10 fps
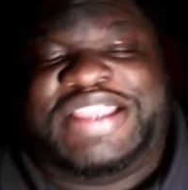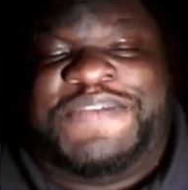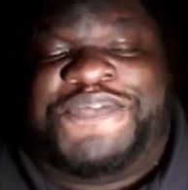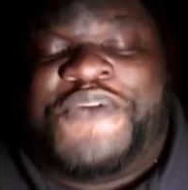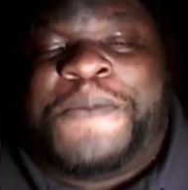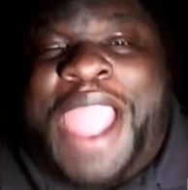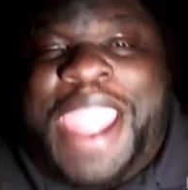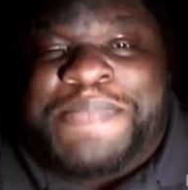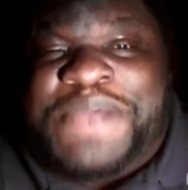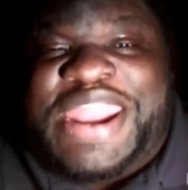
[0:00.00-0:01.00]
for
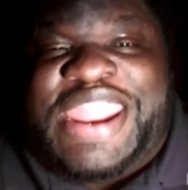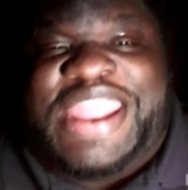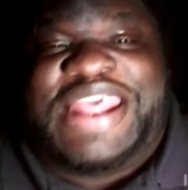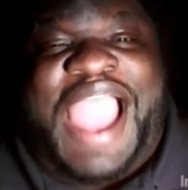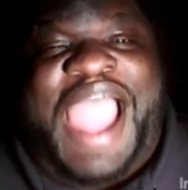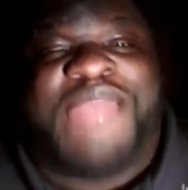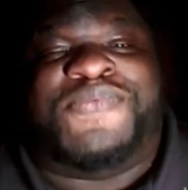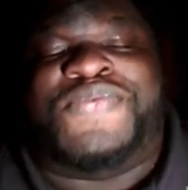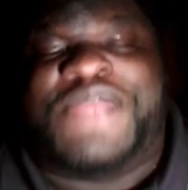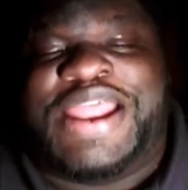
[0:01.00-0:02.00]
my money, I
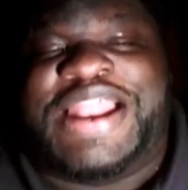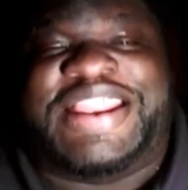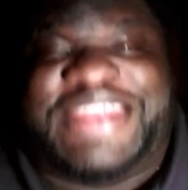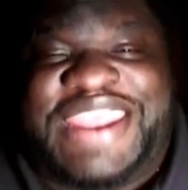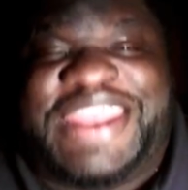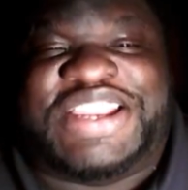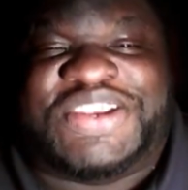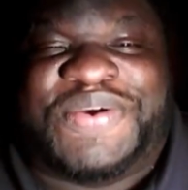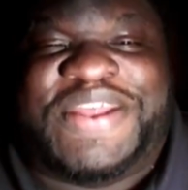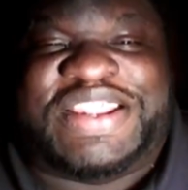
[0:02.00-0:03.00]
really did
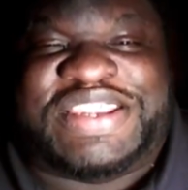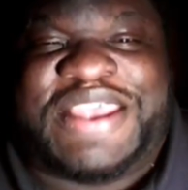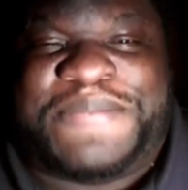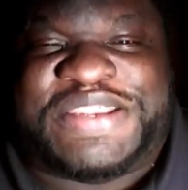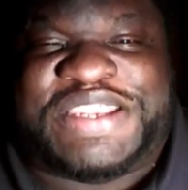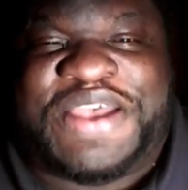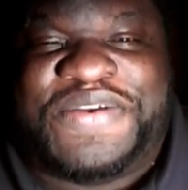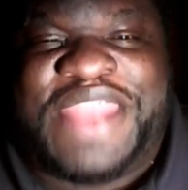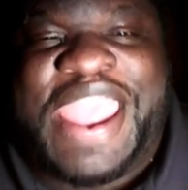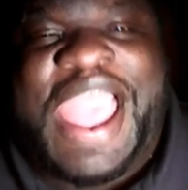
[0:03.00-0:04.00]
enjoy this episode.